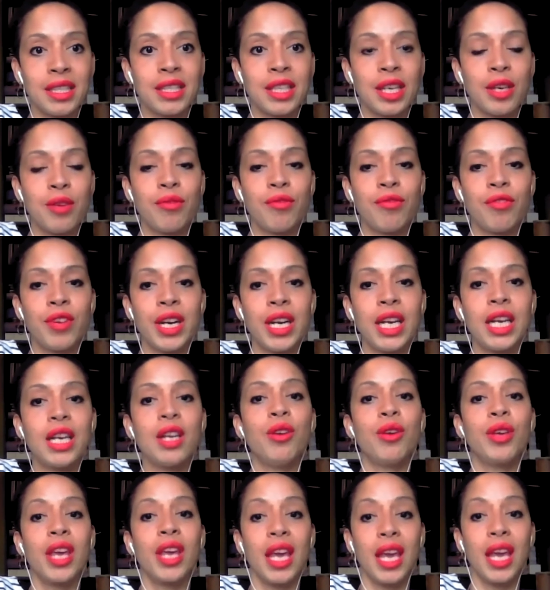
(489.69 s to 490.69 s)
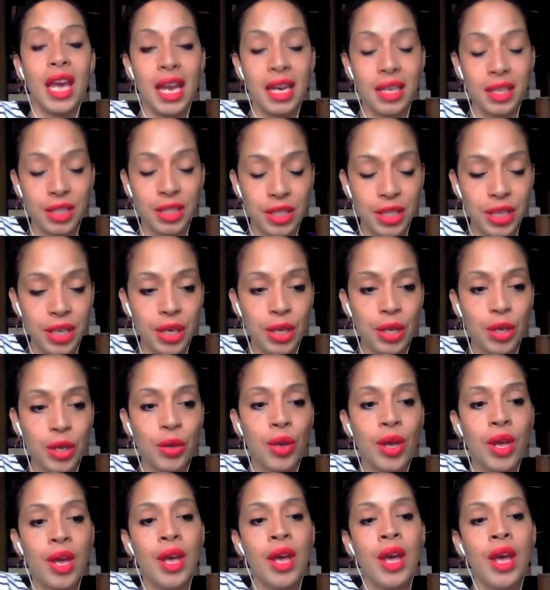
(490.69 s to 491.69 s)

So really looking into